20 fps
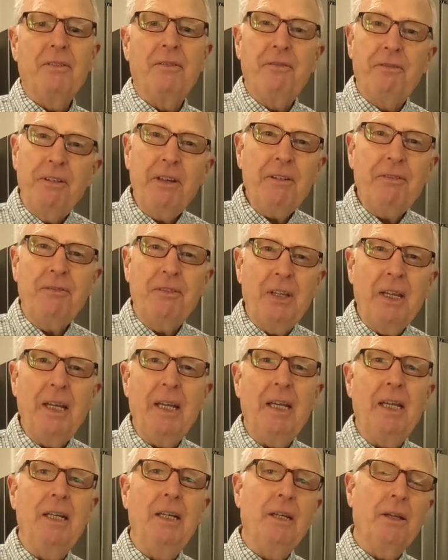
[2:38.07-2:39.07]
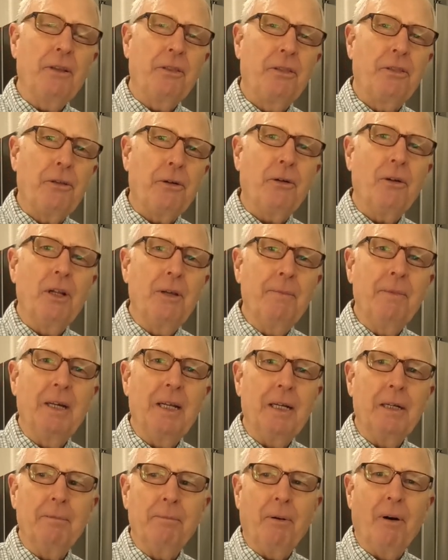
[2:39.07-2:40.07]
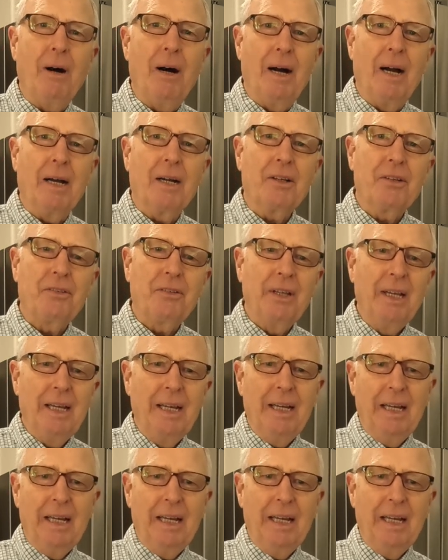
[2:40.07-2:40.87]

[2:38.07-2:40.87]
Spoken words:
15 30-minute blocks.